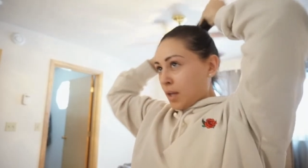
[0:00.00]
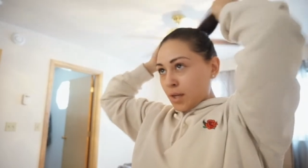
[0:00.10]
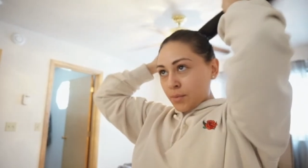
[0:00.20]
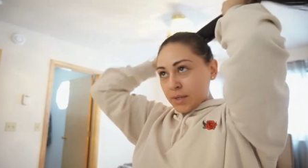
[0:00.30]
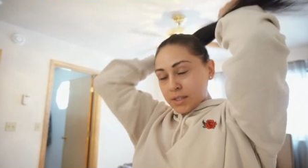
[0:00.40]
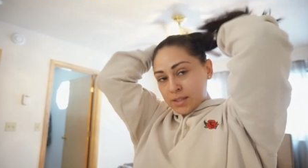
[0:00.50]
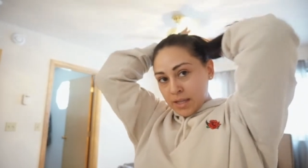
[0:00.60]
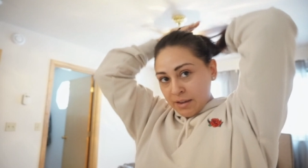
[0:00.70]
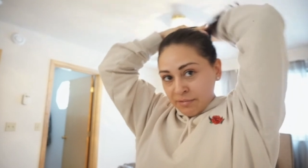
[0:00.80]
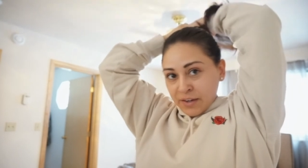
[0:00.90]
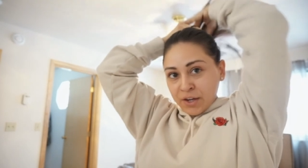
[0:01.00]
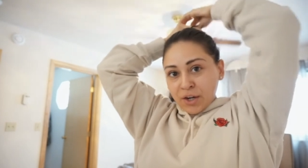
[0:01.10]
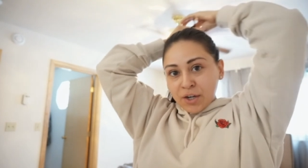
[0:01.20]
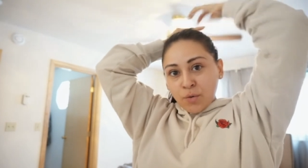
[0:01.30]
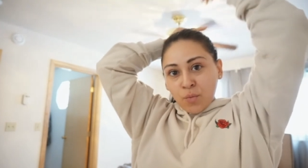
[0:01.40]
anyways I
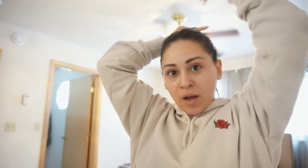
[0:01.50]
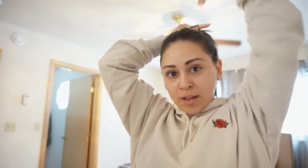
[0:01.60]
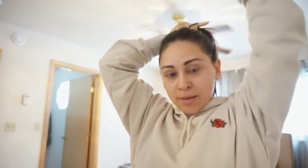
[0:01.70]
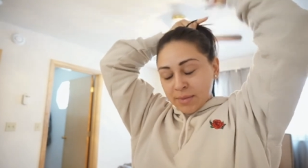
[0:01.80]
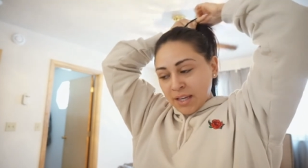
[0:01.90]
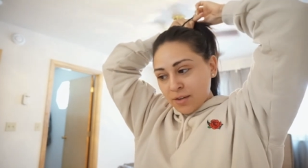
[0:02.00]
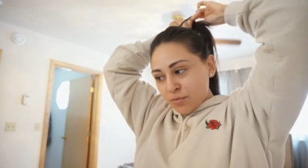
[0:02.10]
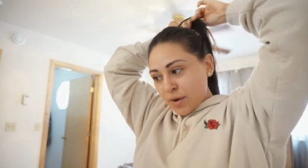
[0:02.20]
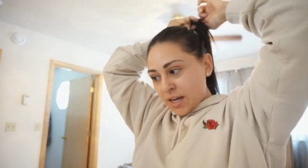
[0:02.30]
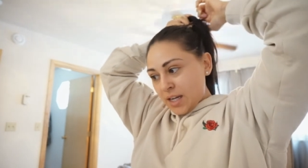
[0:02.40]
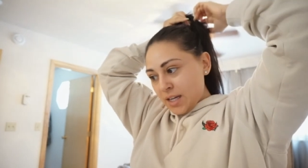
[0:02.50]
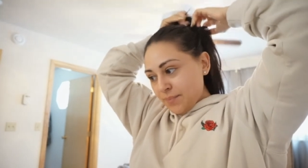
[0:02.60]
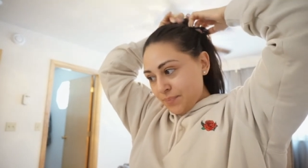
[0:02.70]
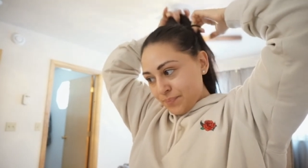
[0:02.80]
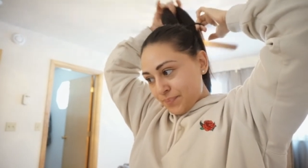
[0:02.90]
figured while I'm getting
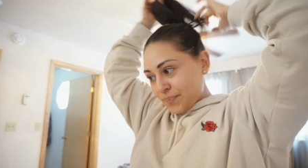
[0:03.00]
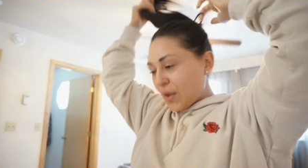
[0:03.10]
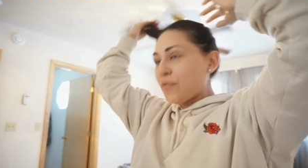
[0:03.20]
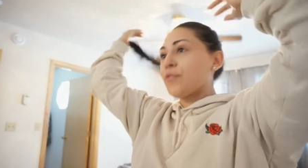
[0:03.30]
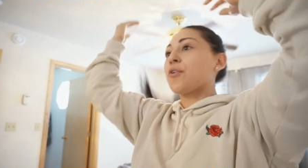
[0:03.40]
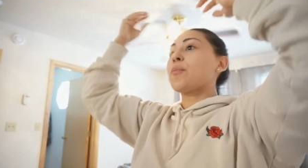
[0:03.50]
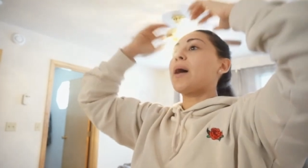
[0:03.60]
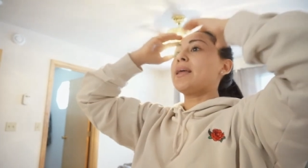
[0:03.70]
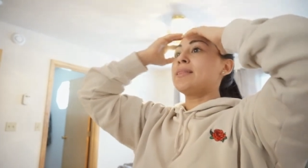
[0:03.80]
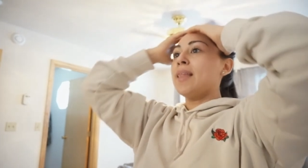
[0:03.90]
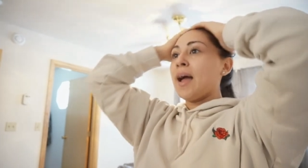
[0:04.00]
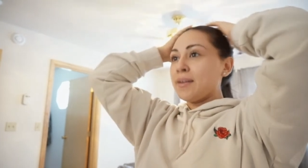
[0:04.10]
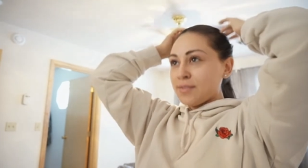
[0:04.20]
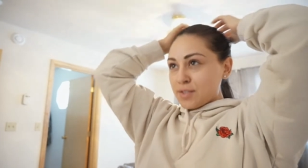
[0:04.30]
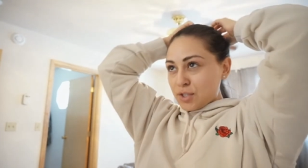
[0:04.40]
ready for my
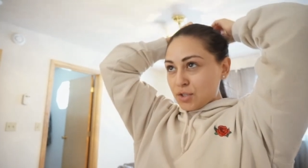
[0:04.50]
life to